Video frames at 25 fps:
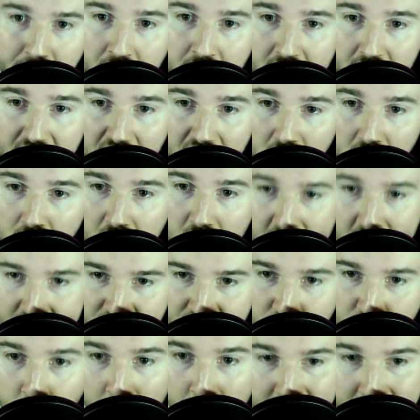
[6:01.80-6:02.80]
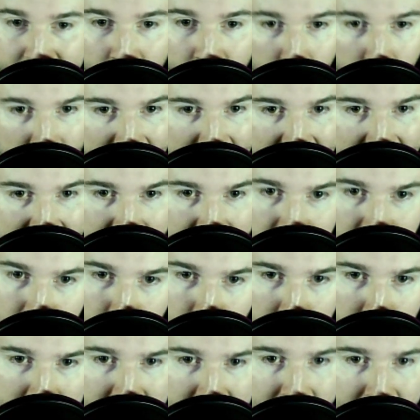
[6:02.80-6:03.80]
Carolina
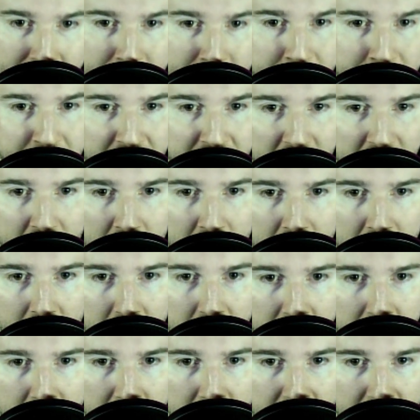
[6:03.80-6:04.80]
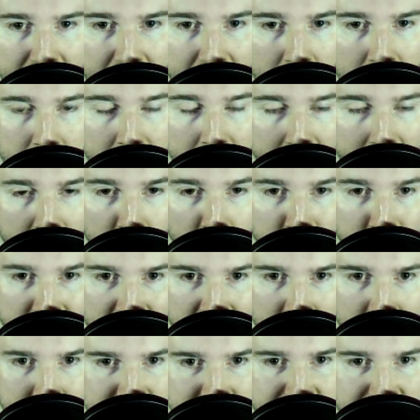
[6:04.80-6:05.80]
24-8-3. Carolina opening
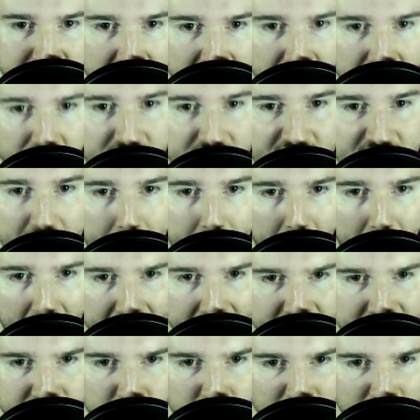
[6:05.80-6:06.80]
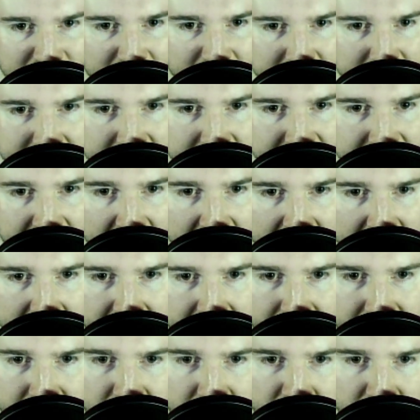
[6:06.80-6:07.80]
up as favorites at
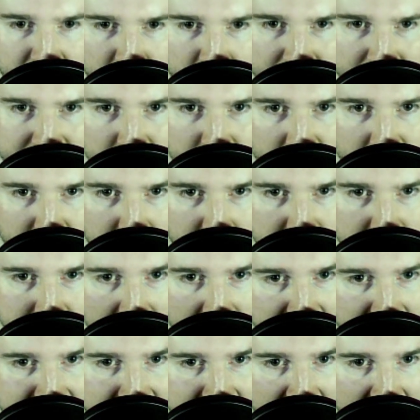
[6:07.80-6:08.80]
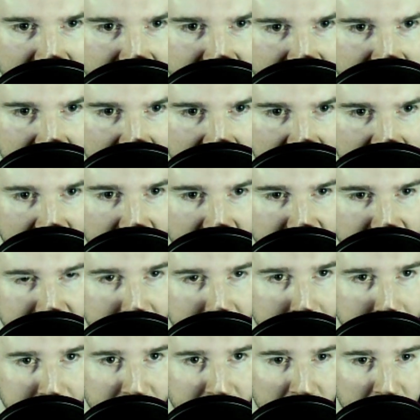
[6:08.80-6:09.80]
-155 with the over-under at 5.5.
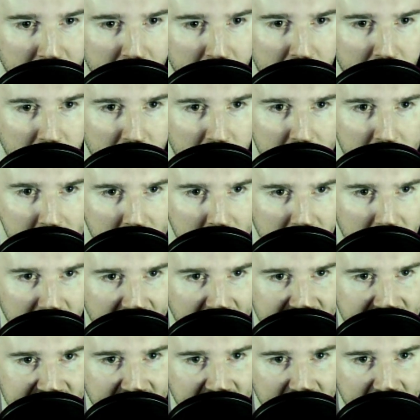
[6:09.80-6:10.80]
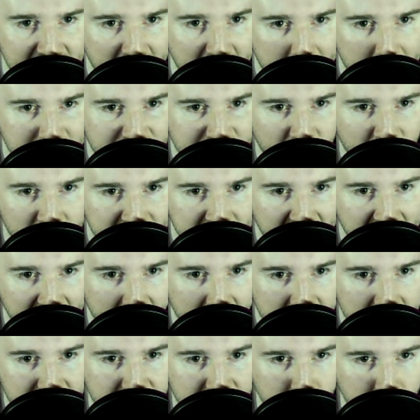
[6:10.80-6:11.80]
Last 10 games for
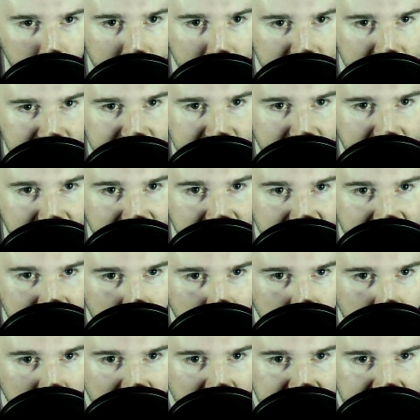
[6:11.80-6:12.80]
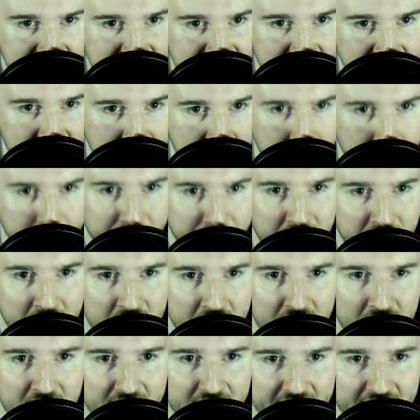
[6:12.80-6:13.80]
Dallas, 3-7 in their last 10.
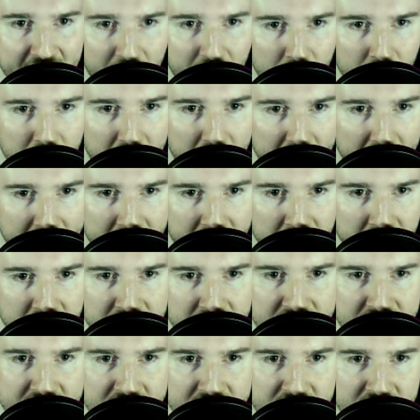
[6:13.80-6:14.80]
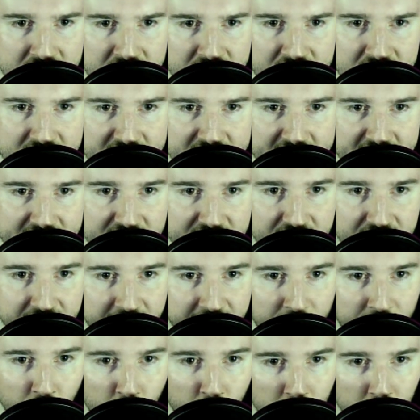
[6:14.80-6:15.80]
Carolina
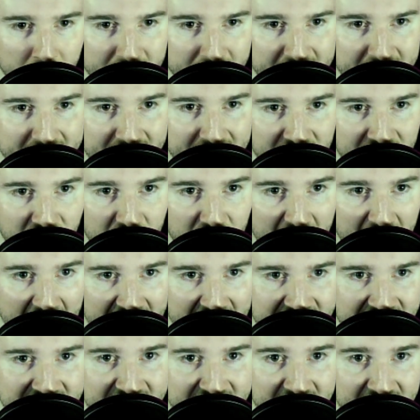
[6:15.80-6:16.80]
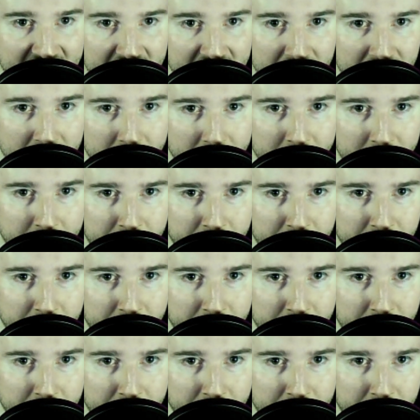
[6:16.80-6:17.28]
6-4 in their last 10.